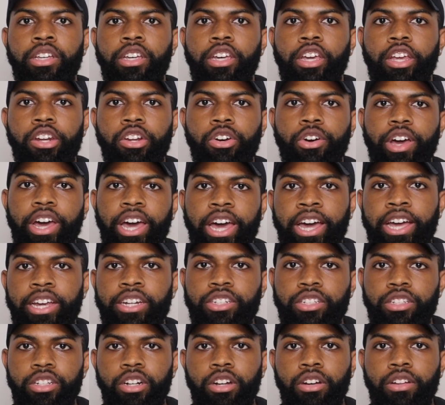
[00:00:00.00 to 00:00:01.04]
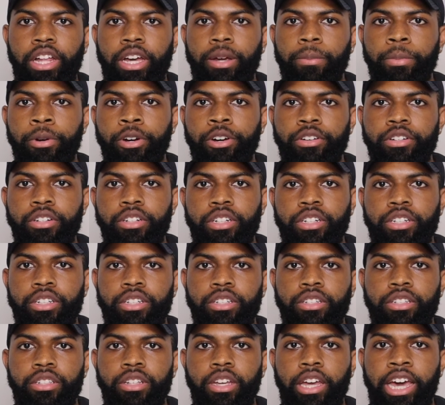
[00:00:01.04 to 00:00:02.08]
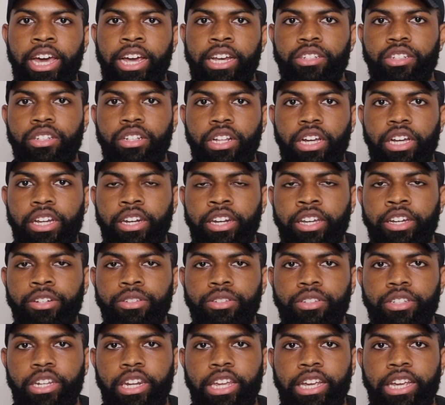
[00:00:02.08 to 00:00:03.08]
And, Ashley don't like Berna because Ashley like Nelson.